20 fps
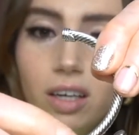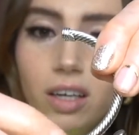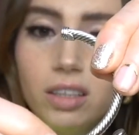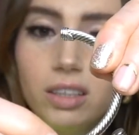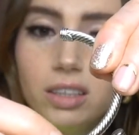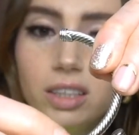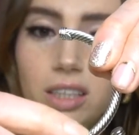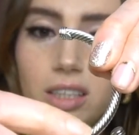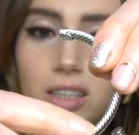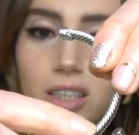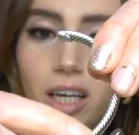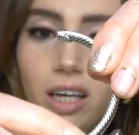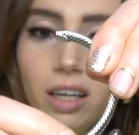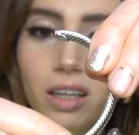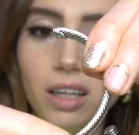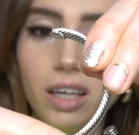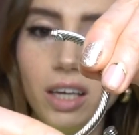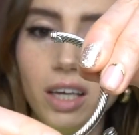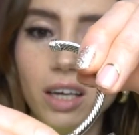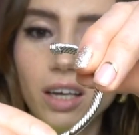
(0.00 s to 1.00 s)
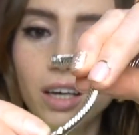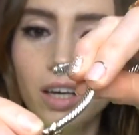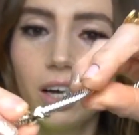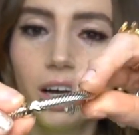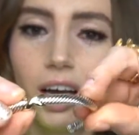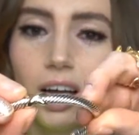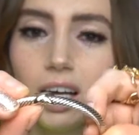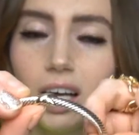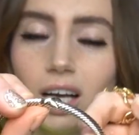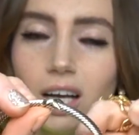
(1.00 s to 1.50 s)
detailing
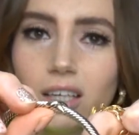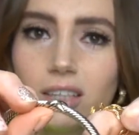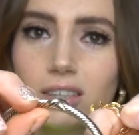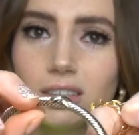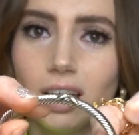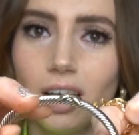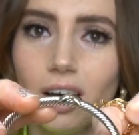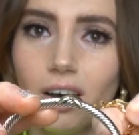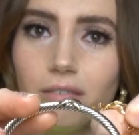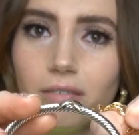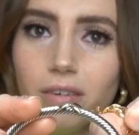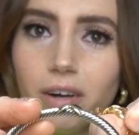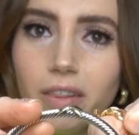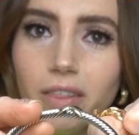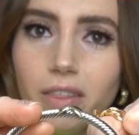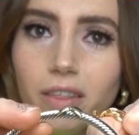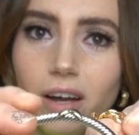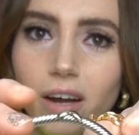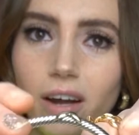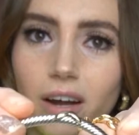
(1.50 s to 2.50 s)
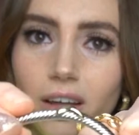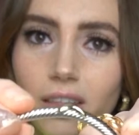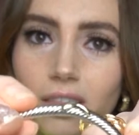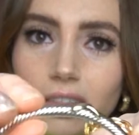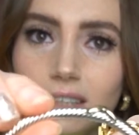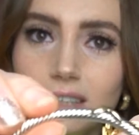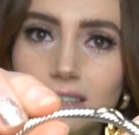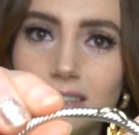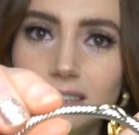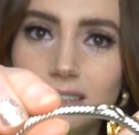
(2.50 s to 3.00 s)
kind of cuts off right there on
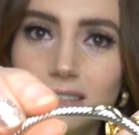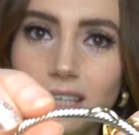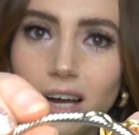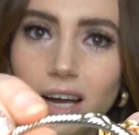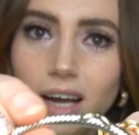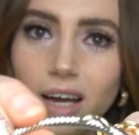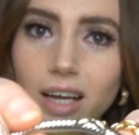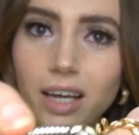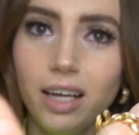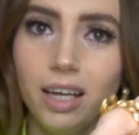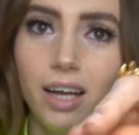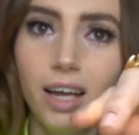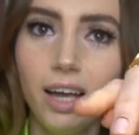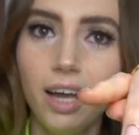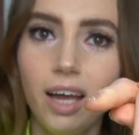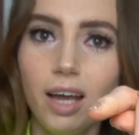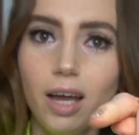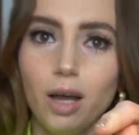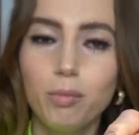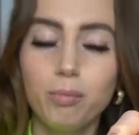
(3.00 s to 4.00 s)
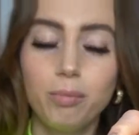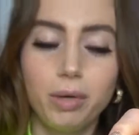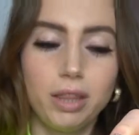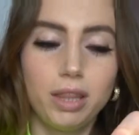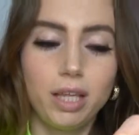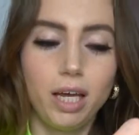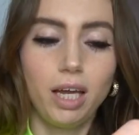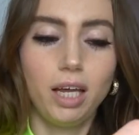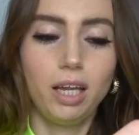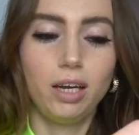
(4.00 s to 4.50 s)
the side. But
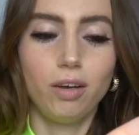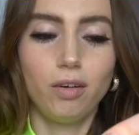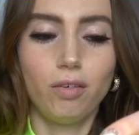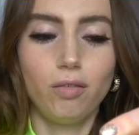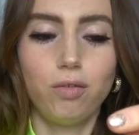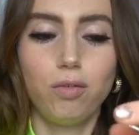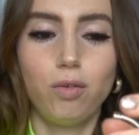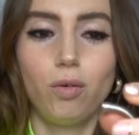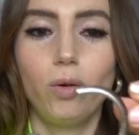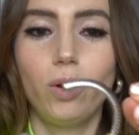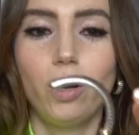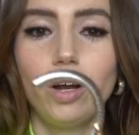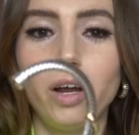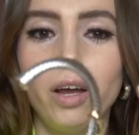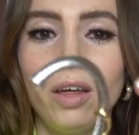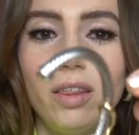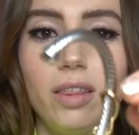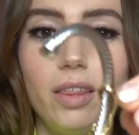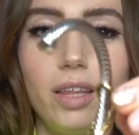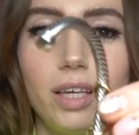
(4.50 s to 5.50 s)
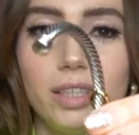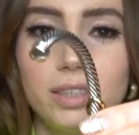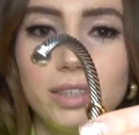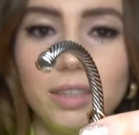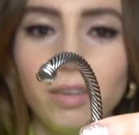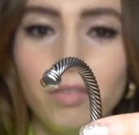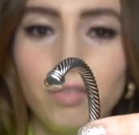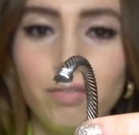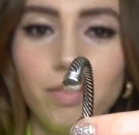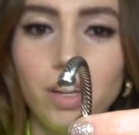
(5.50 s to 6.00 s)
then for this
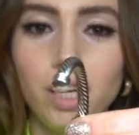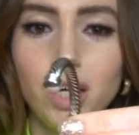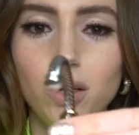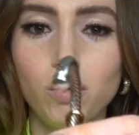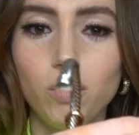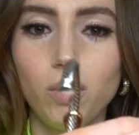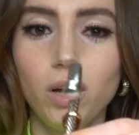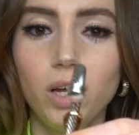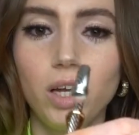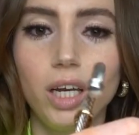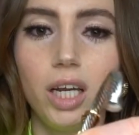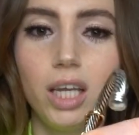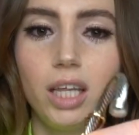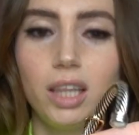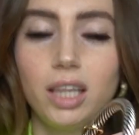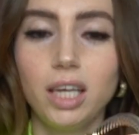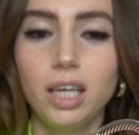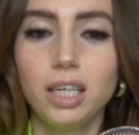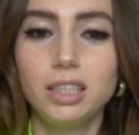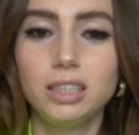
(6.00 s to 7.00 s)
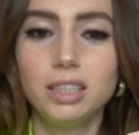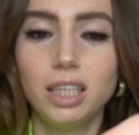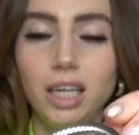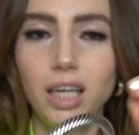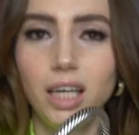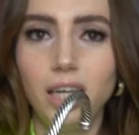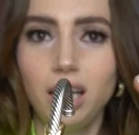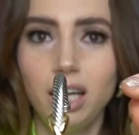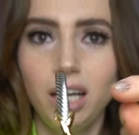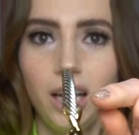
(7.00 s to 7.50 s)
fake one, they
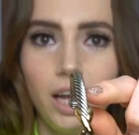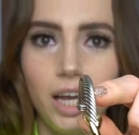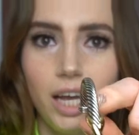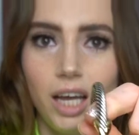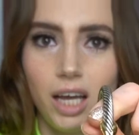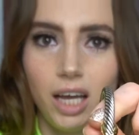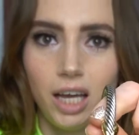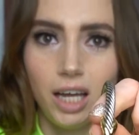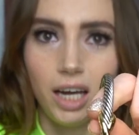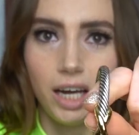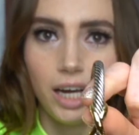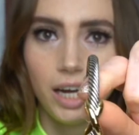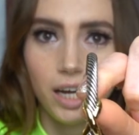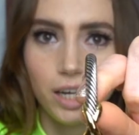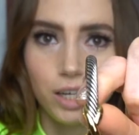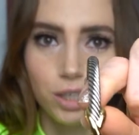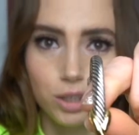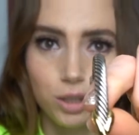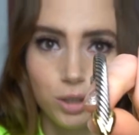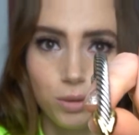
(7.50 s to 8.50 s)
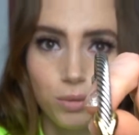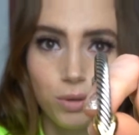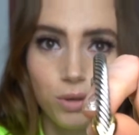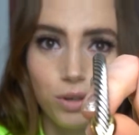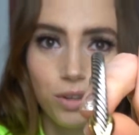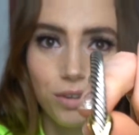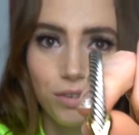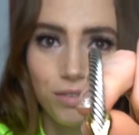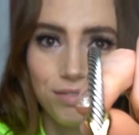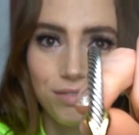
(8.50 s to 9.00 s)
did an
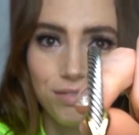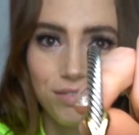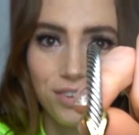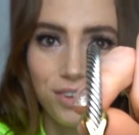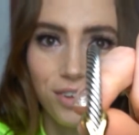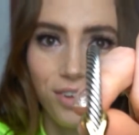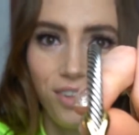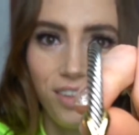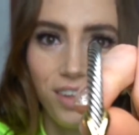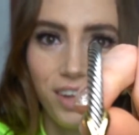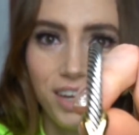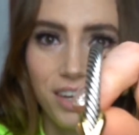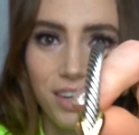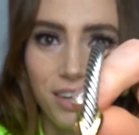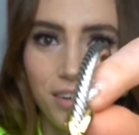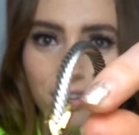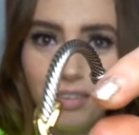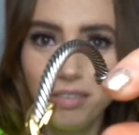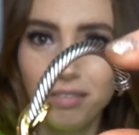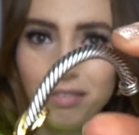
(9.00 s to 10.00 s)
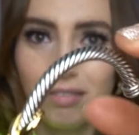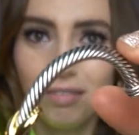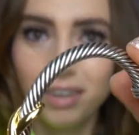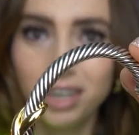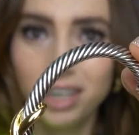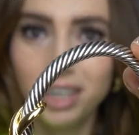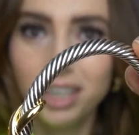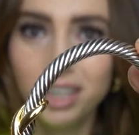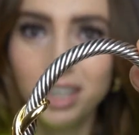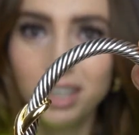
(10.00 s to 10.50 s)
actual full
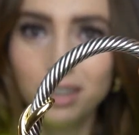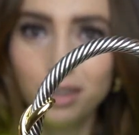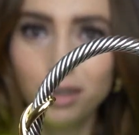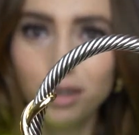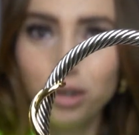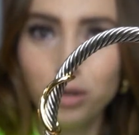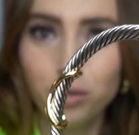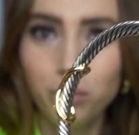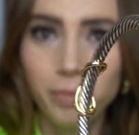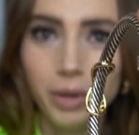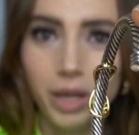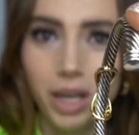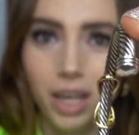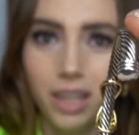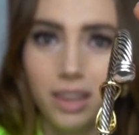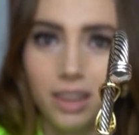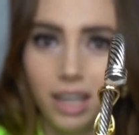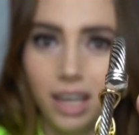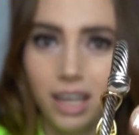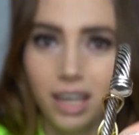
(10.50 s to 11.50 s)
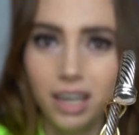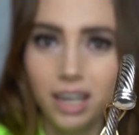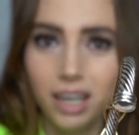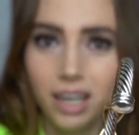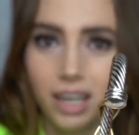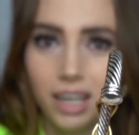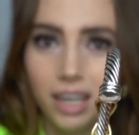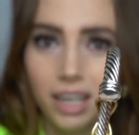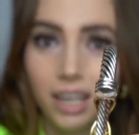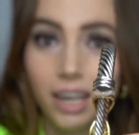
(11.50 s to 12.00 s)
infinity loop, and then
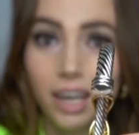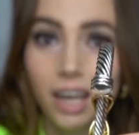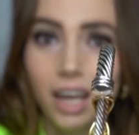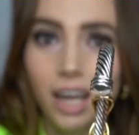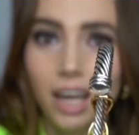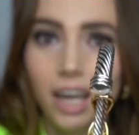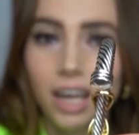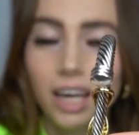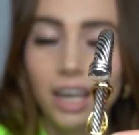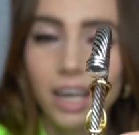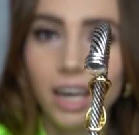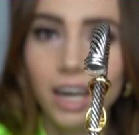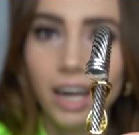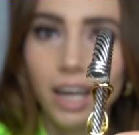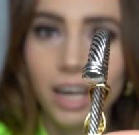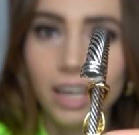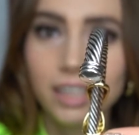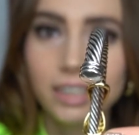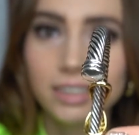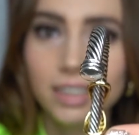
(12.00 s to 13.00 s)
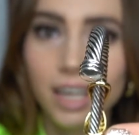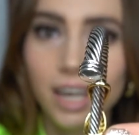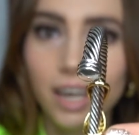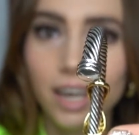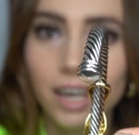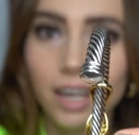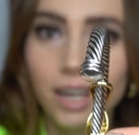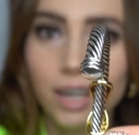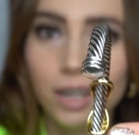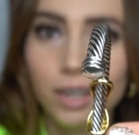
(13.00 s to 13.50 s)
it connects
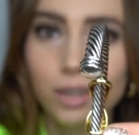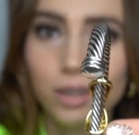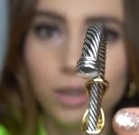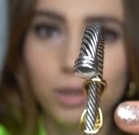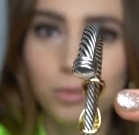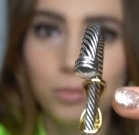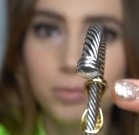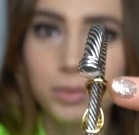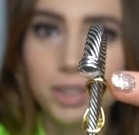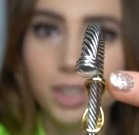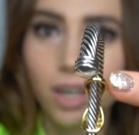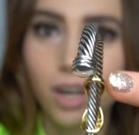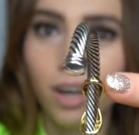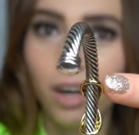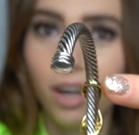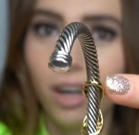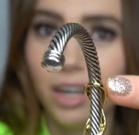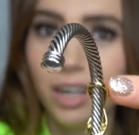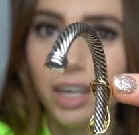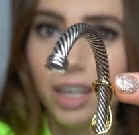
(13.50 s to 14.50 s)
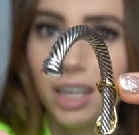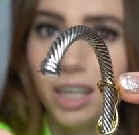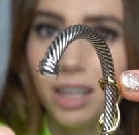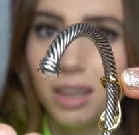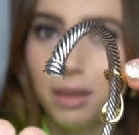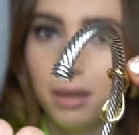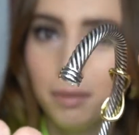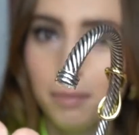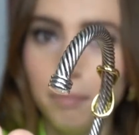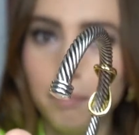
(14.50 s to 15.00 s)
and loops on
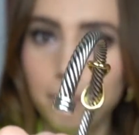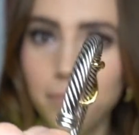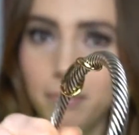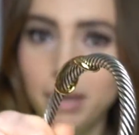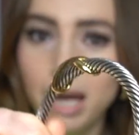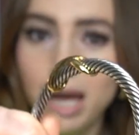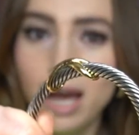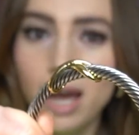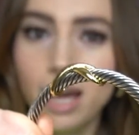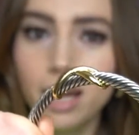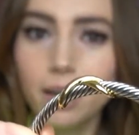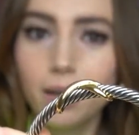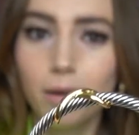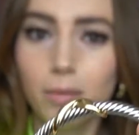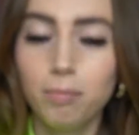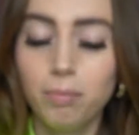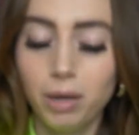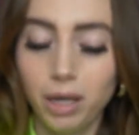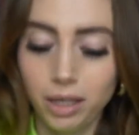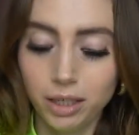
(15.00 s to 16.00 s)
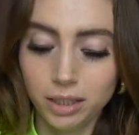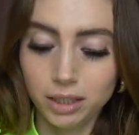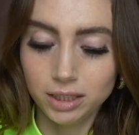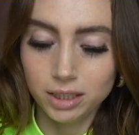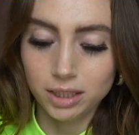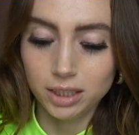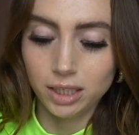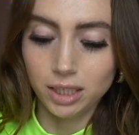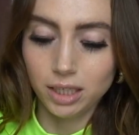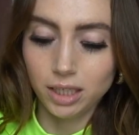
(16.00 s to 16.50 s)
in the back.
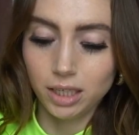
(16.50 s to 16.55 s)
But